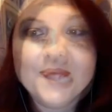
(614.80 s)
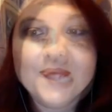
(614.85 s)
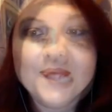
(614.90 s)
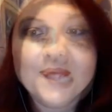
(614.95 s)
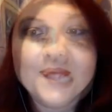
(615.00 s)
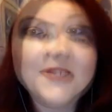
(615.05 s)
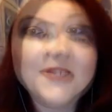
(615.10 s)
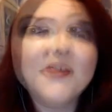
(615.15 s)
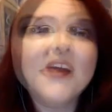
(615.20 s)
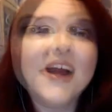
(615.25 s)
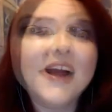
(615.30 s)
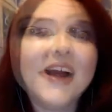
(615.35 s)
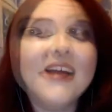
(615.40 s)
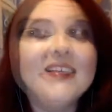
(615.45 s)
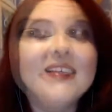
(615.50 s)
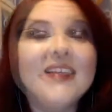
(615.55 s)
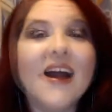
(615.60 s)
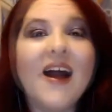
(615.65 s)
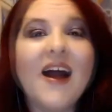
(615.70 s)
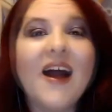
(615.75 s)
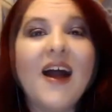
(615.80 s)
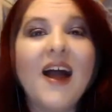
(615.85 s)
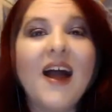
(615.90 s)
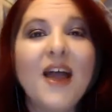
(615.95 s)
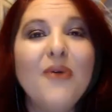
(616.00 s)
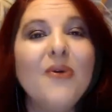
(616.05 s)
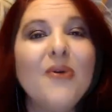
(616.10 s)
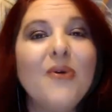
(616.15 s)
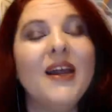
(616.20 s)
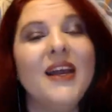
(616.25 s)
So guys, I
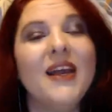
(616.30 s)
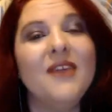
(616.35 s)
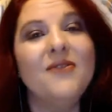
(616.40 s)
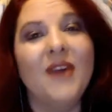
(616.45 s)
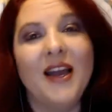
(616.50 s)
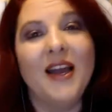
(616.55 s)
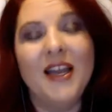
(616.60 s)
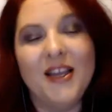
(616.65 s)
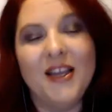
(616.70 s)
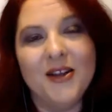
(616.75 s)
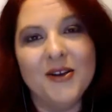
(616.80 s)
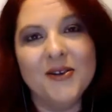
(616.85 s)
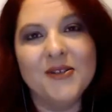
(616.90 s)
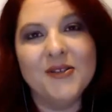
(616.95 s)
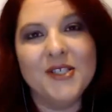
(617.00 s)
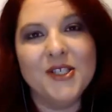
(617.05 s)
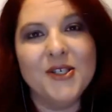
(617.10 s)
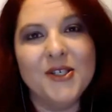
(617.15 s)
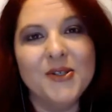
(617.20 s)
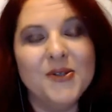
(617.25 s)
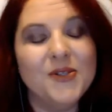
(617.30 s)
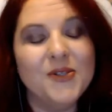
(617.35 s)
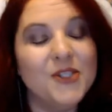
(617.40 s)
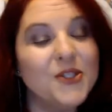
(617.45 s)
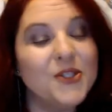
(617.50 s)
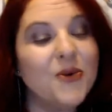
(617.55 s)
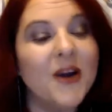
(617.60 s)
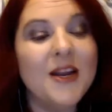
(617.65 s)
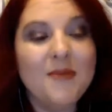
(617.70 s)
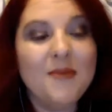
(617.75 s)
want to invite you to
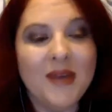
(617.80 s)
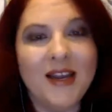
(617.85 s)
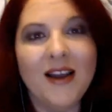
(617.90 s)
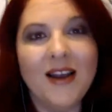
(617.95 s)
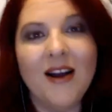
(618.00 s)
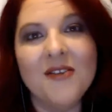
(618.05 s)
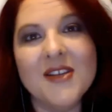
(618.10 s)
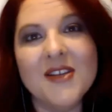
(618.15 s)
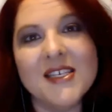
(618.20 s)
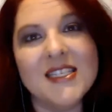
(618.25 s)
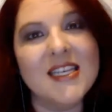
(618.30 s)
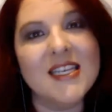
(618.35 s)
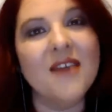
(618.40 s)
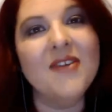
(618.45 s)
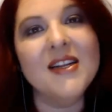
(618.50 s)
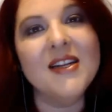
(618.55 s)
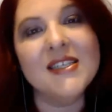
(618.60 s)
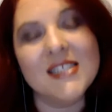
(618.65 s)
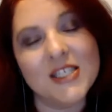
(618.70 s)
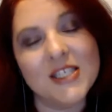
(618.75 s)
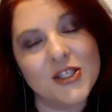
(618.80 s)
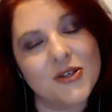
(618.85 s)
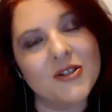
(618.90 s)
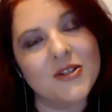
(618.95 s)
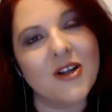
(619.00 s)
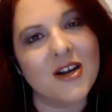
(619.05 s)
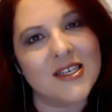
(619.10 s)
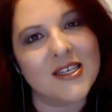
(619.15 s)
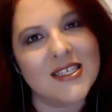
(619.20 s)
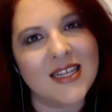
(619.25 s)
join me on the 7 Essential
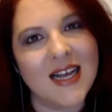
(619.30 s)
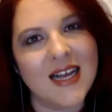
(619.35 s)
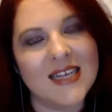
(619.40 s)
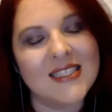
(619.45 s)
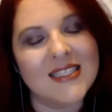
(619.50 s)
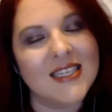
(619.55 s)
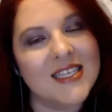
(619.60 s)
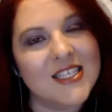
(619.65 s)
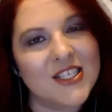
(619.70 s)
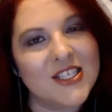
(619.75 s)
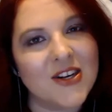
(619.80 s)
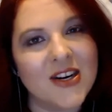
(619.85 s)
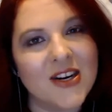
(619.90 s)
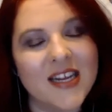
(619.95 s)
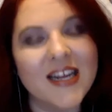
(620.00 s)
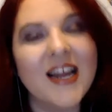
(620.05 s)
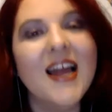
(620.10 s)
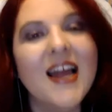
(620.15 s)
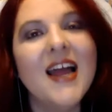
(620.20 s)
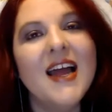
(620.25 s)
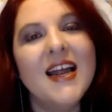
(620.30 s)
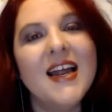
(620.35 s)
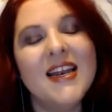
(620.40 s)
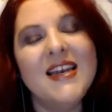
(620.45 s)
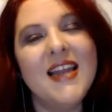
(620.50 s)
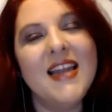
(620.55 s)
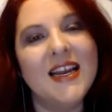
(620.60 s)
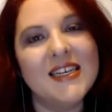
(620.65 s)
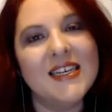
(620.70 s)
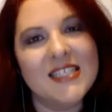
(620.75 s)
Laws class that is starting
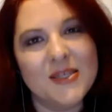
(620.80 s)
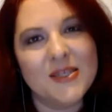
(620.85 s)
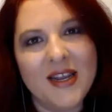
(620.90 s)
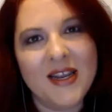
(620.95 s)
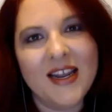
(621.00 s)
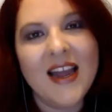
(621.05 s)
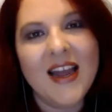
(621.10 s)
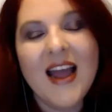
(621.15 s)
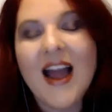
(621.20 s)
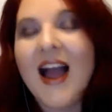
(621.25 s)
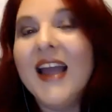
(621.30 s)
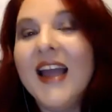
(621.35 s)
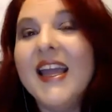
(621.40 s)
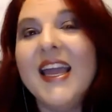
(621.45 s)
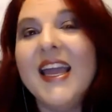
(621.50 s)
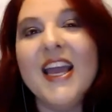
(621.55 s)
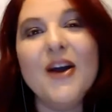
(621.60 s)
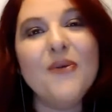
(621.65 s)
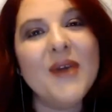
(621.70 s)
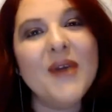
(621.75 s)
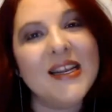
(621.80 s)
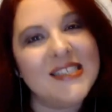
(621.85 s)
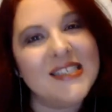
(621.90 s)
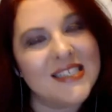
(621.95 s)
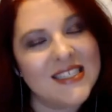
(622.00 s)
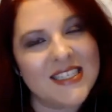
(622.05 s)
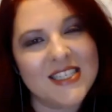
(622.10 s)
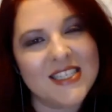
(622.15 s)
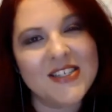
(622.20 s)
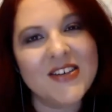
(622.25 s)
next week. I can't wait to
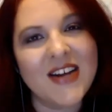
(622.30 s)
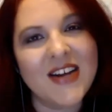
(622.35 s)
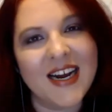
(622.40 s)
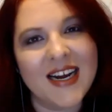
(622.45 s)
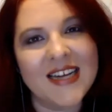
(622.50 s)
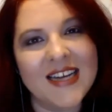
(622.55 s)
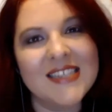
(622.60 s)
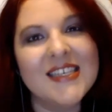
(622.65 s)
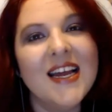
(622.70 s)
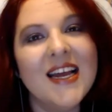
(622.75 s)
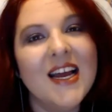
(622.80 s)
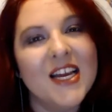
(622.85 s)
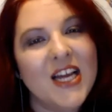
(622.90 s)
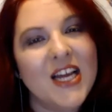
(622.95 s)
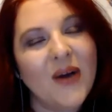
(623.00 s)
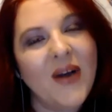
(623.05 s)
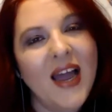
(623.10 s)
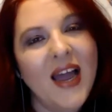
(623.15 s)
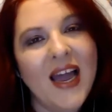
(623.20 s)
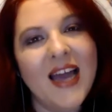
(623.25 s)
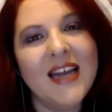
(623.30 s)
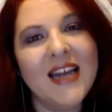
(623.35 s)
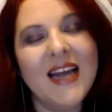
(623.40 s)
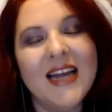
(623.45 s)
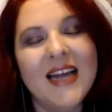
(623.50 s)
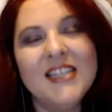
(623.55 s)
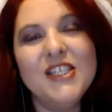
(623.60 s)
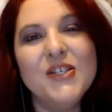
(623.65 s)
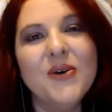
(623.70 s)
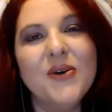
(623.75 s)
see you guys. Go ahead
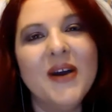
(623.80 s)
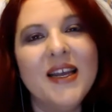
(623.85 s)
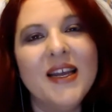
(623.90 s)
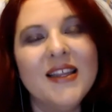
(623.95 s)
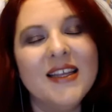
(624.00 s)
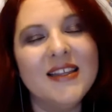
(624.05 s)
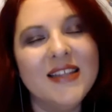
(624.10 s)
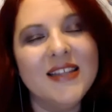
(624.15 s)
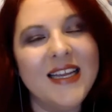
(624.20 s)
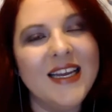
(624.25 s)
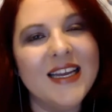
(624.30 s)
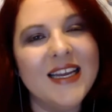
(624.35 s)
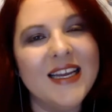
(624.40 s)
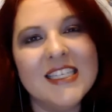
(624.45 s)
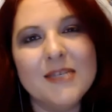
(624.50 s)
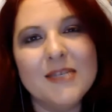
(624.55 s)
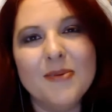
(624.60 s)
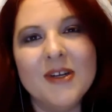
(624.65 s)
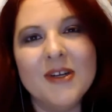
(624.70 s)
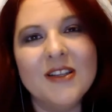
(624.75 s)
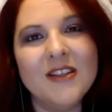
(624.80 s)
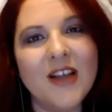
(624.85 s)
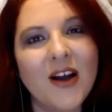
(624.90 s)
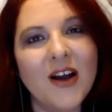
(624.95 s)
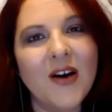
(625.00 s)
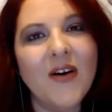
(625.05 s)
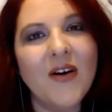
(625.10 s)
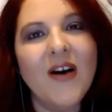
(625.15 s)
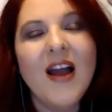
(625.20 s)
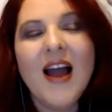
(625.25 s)
and join. The link is
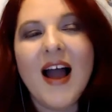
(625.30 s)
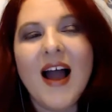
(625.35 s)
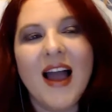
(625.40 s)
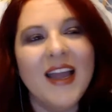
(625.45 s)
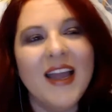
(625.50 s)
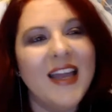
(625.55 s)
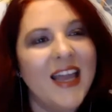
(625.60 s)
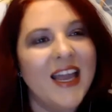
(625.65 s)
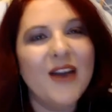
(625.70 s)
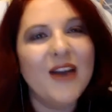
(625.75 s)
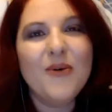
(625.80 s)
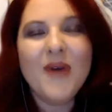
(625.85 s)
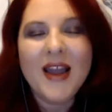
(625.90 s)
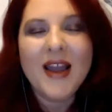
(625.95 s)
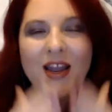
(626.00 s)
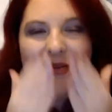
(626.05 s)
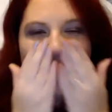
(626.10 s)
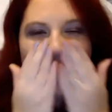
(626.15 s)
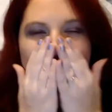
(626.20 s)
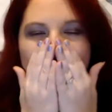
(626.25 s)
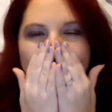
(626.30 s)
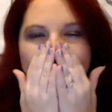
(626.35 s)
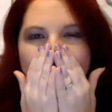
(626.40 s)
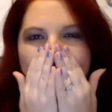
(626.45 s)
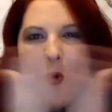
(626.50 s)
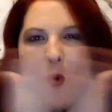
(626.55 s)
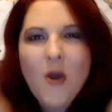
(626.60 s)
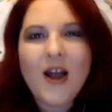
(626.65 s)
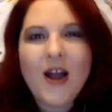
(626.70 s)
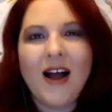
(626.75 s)
below. I can't wait.
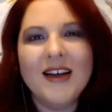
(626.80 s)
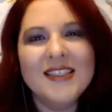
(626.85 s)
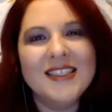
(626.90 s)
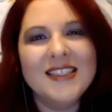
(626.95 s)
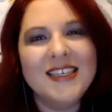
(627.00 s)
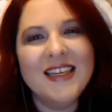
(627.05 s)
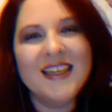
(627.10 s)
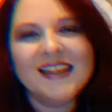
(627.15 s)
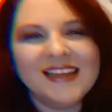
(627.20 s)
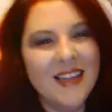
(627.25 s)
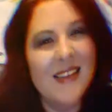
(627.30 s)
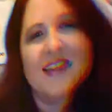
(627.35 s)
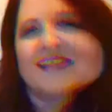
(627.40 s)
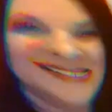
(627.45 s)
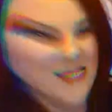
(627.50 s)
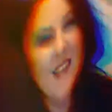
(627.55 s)
I'll see you then.